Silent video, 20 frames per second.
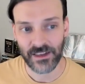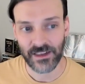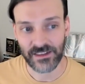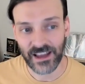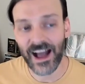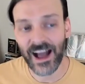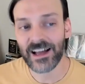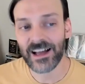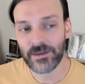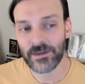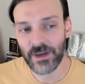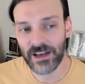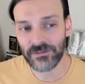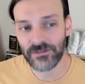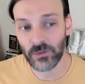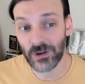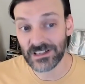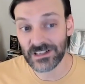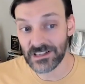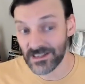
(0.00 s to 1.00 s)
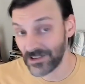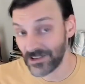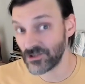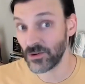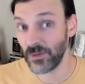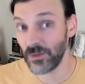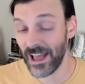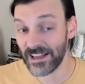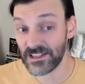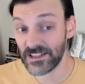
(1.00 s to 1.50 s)
The IMF wants
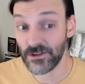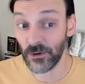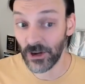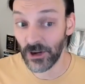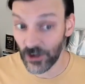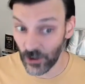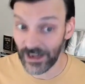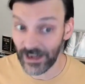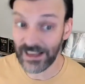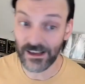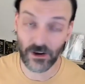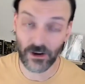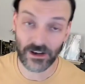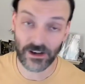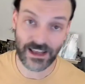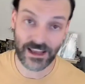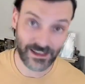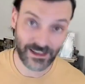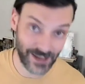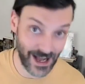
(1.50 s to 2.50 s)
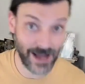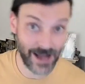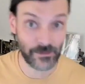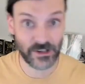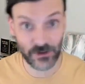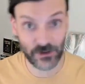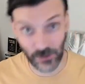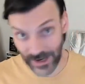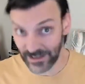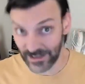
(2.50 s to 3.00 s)
central banks to agree on a
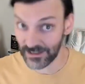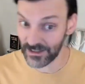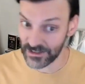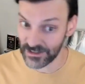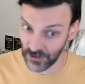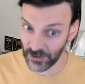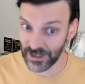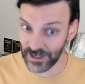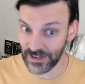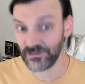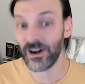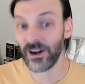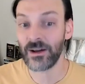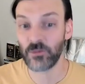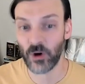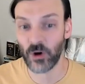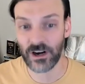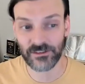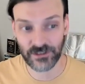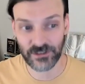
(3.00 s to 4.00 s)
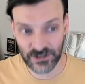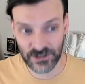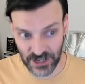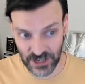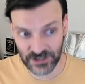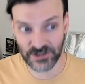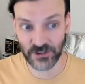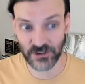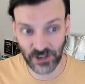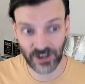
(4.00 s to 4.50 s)
common regulatory framework for
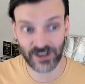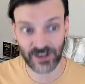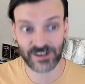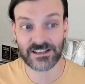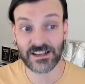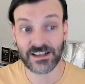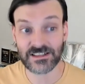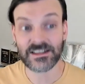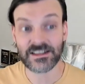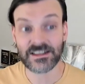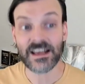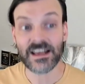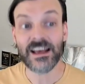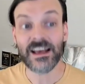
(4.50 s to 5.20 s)
digital currencies